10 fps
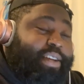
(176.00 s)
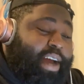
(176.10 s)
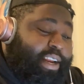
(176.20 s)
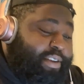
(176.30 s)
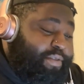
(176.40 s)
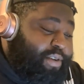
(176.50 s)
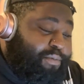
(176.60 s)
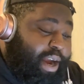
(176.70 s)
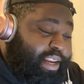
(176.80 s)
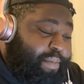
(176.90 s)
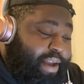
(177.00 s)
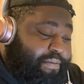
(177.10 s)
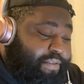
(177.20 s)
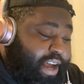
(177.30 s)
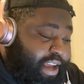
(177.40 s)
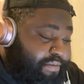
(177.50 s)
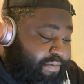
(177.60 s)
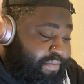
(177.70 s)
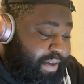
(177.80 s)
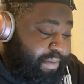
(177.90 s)
I don't even know. And why did they ban 5?
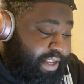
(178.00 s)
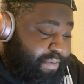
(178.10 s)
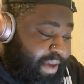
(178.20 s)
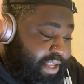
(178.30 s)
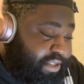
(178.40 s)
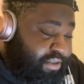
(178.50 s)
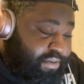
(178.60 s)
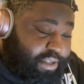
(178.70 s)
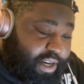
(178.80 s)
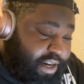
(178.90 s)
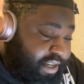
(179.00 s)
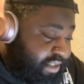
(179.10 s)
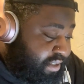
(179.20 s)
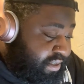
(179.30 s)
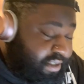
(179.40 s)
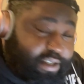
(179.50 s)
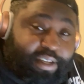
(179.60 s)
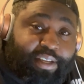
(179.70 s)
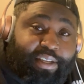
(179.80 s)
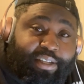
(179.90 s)
Maybe like ban 2 cards?
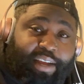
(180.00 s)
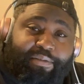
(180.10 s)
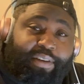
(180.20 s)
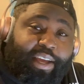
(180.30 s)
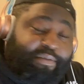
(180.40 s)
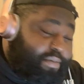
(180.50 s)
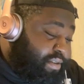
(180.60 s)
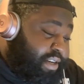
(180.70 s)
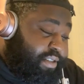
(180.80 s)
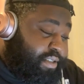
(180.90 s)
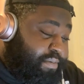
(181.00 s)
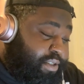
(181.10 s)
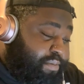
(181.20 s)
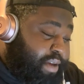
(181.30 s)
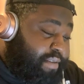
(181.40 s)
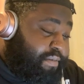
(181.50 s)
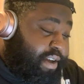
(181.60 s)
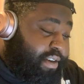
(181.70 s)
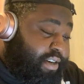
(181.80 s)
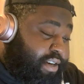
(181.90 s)
Not 5, bro. I don't think we should ban
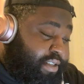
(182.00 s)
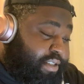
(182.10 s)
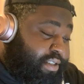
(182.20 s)
5 cards.